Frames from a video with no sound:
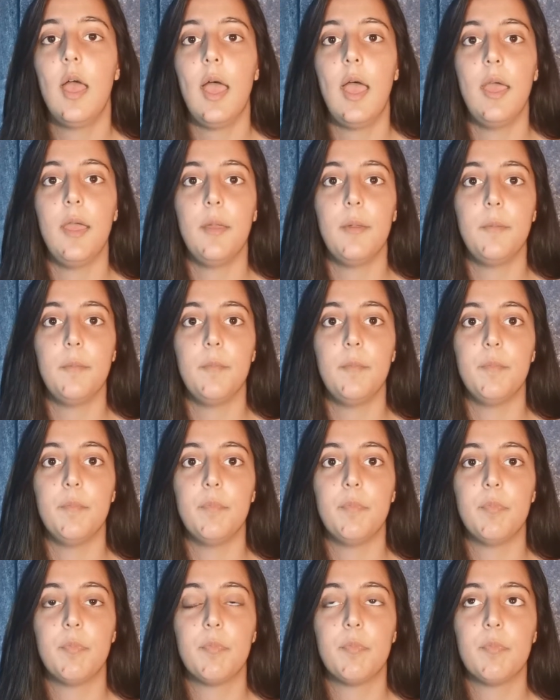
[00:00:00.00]

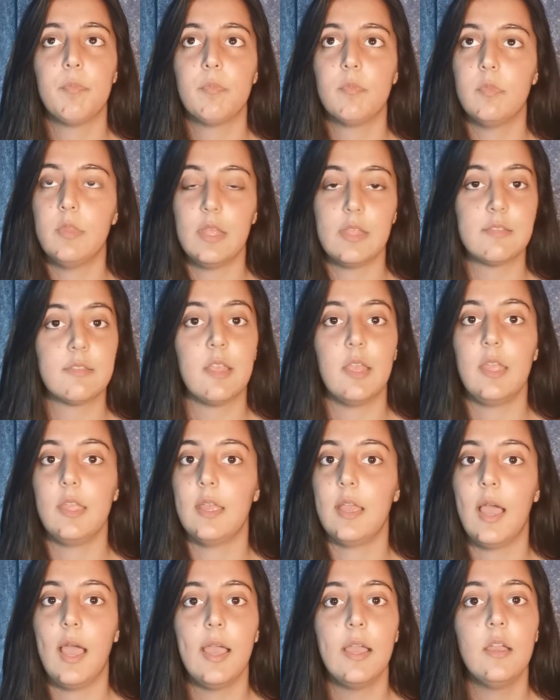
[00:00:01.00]
let's
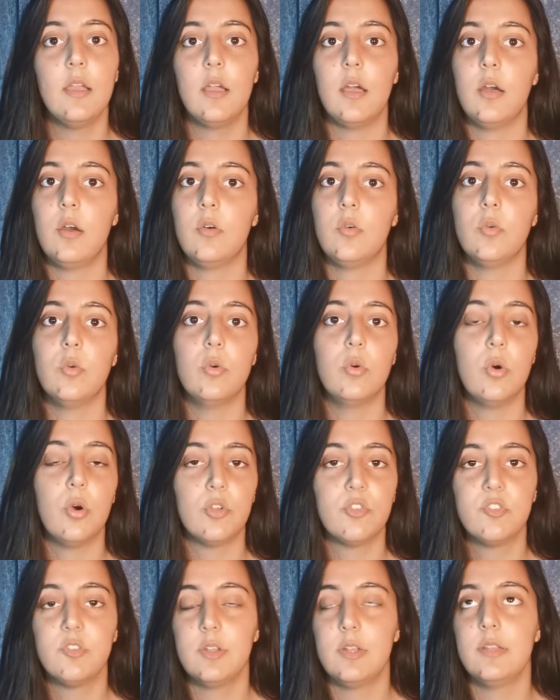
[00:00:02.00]
say anger or
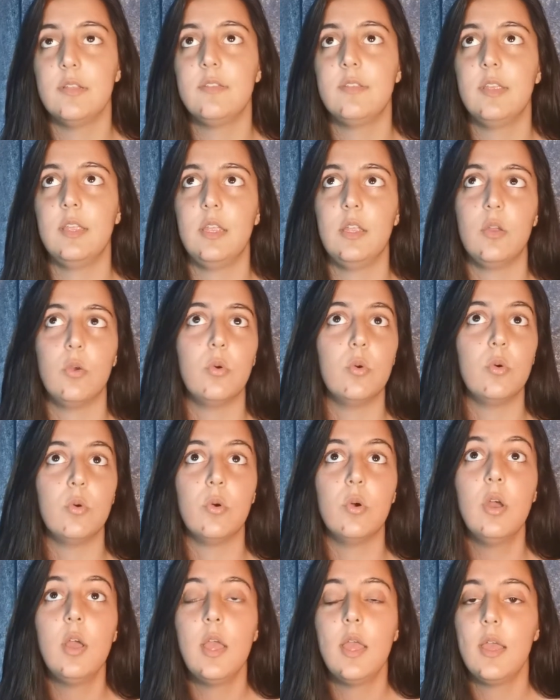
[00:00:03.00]
hostility
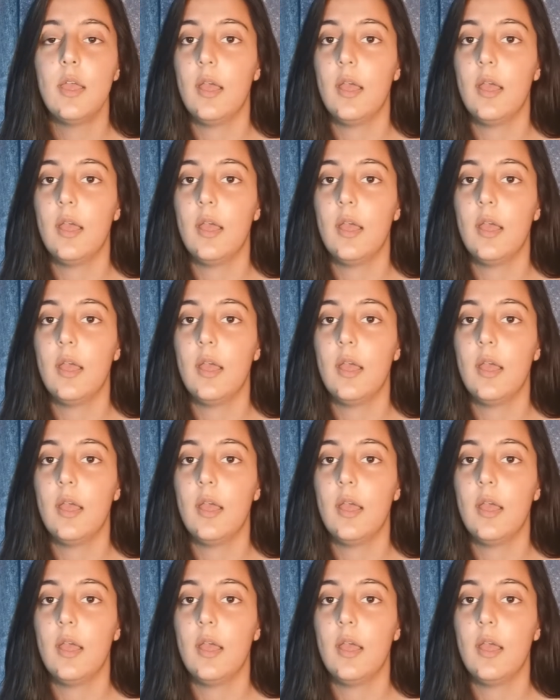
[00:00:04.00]
or